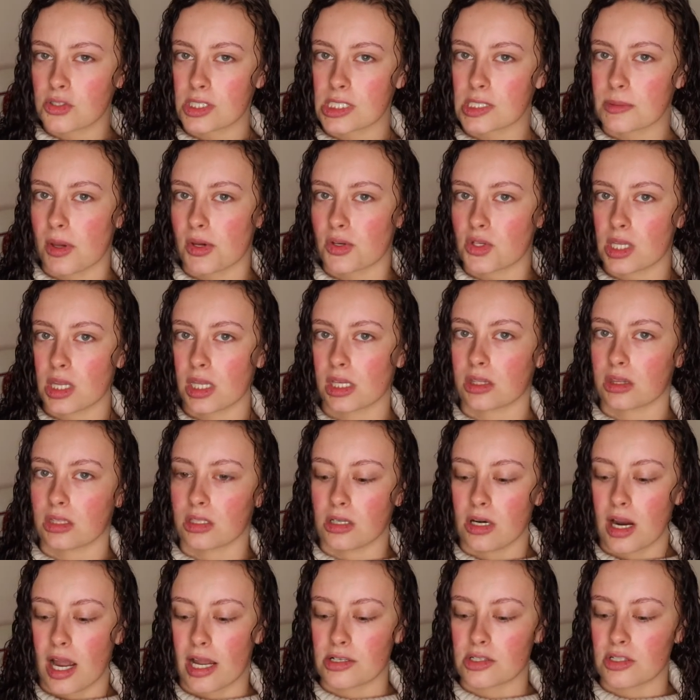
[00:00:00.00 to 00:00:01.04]
especially like
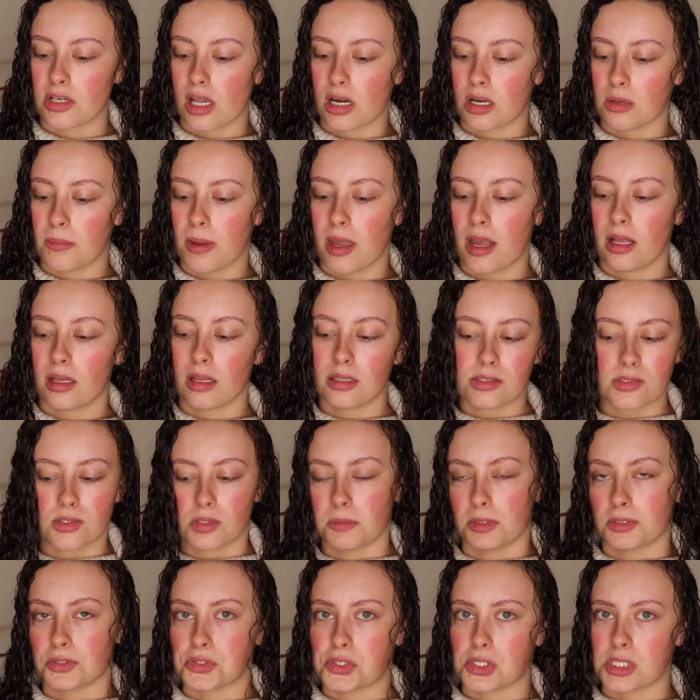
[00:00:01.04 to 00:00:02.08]
their eyeshadow palette, so I'm
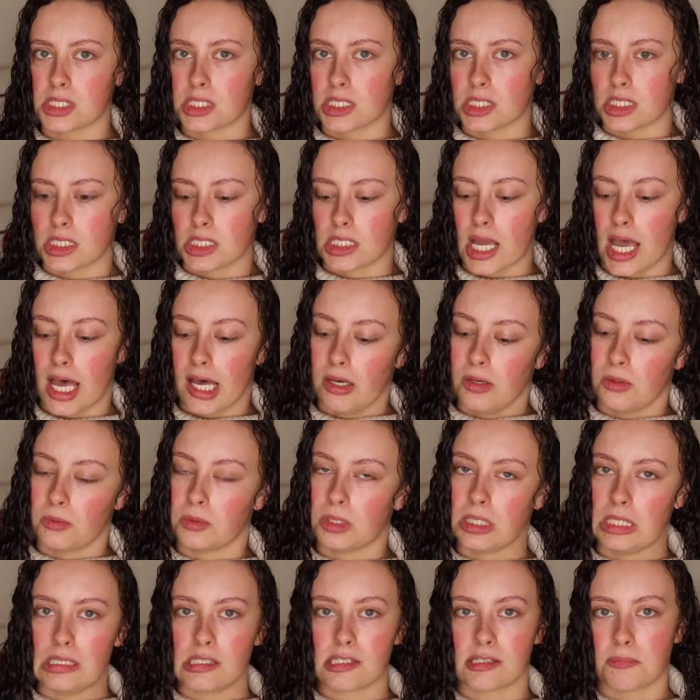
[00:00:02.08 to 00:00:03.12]
interested to see how
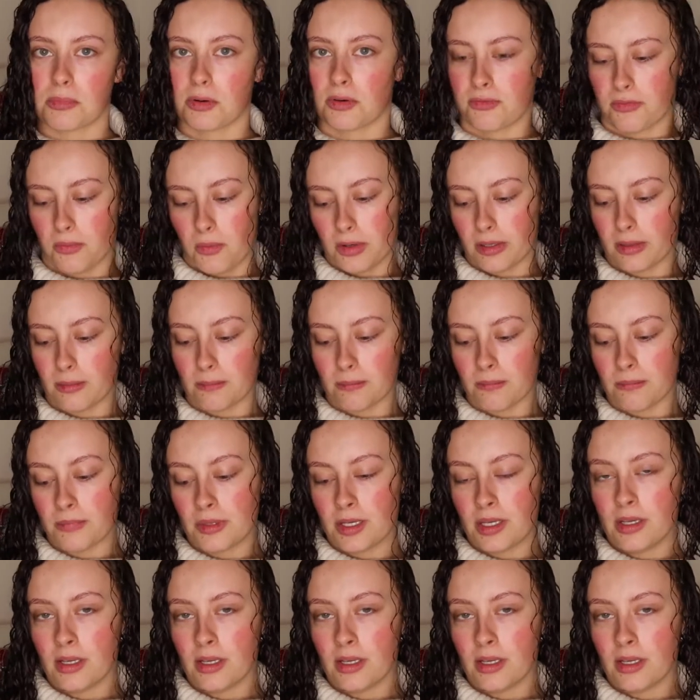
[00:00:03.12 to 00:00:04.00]
these perform.